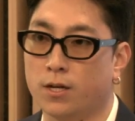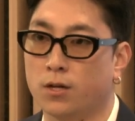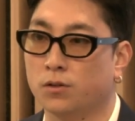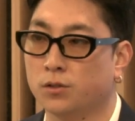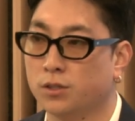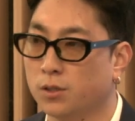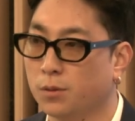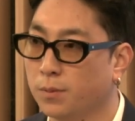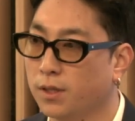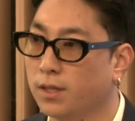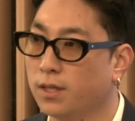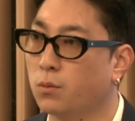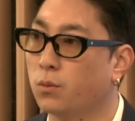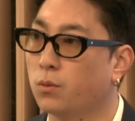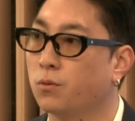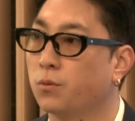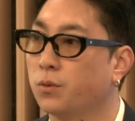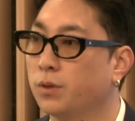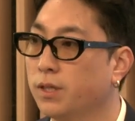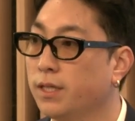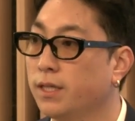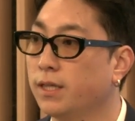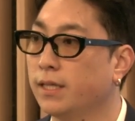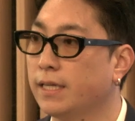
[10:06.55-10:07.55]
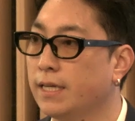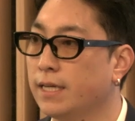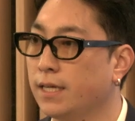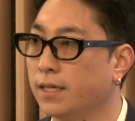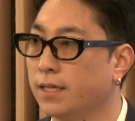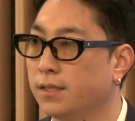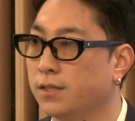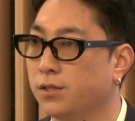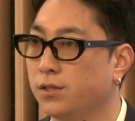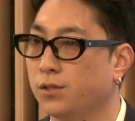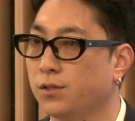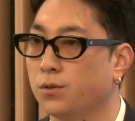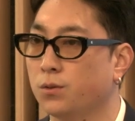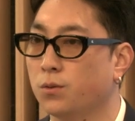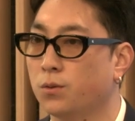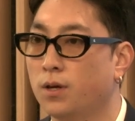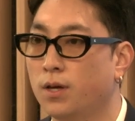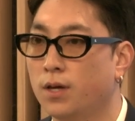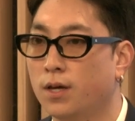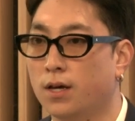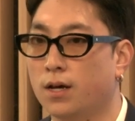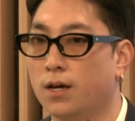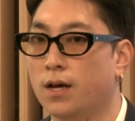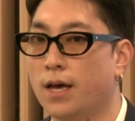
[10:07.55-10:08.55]
something that we're really leaning into
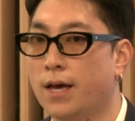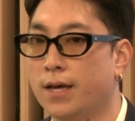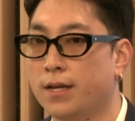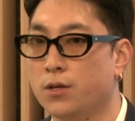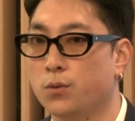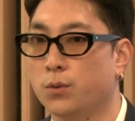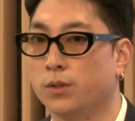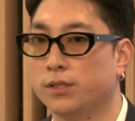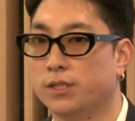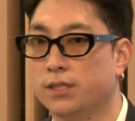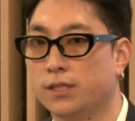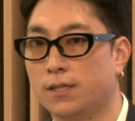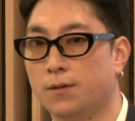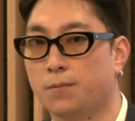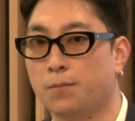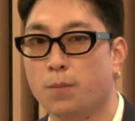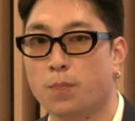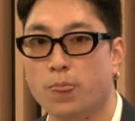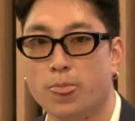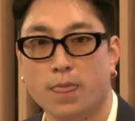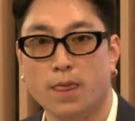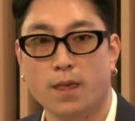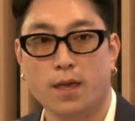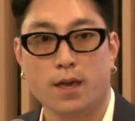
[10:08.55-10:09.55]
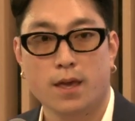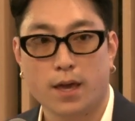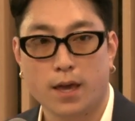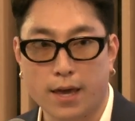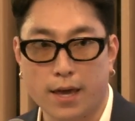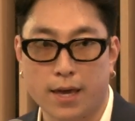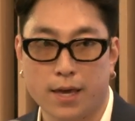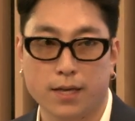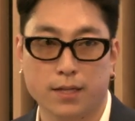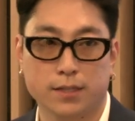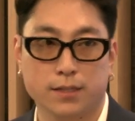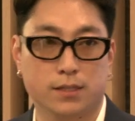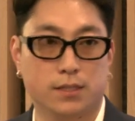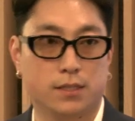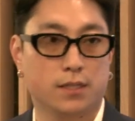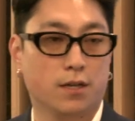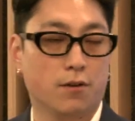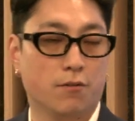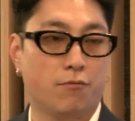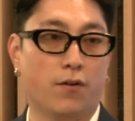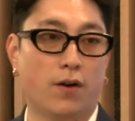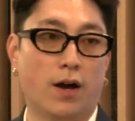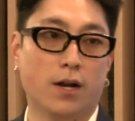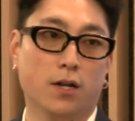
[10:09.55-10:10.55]
at USC. And
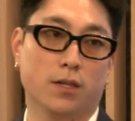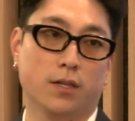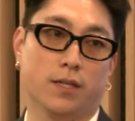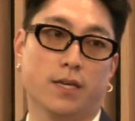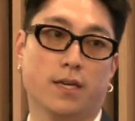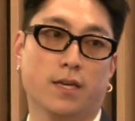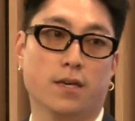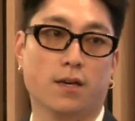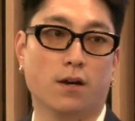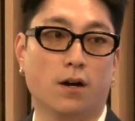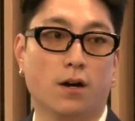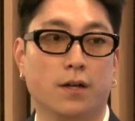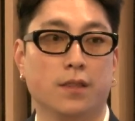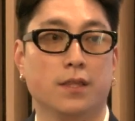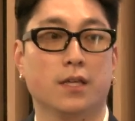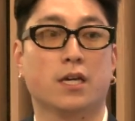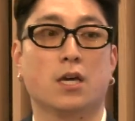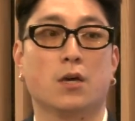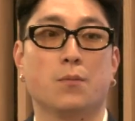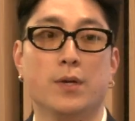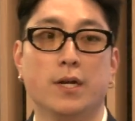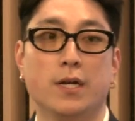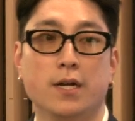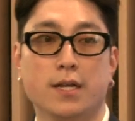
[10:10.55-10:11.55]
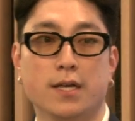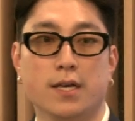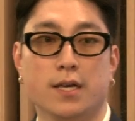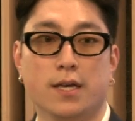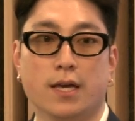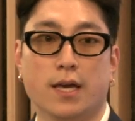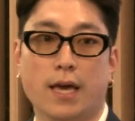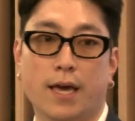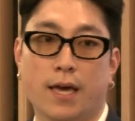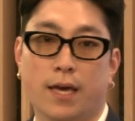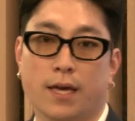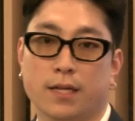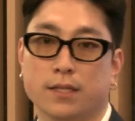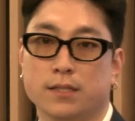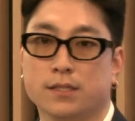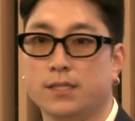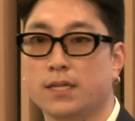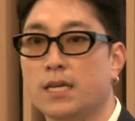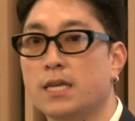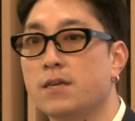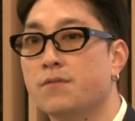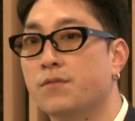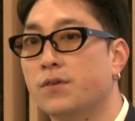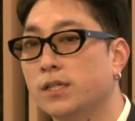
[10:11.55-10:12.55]
finally, on the community and
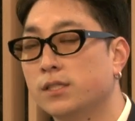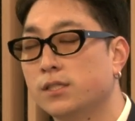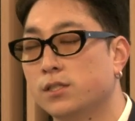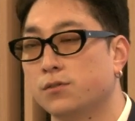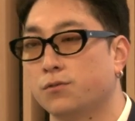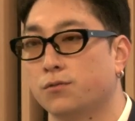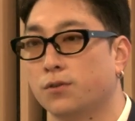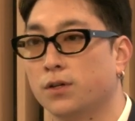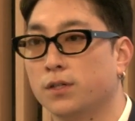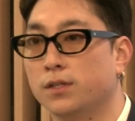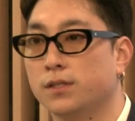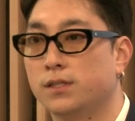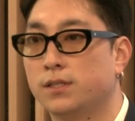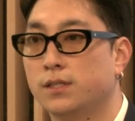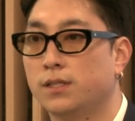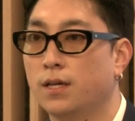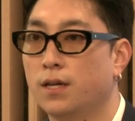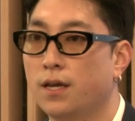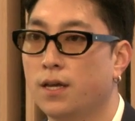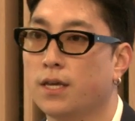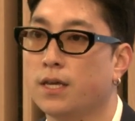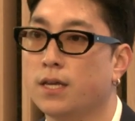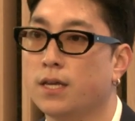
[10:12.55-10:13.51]
events front,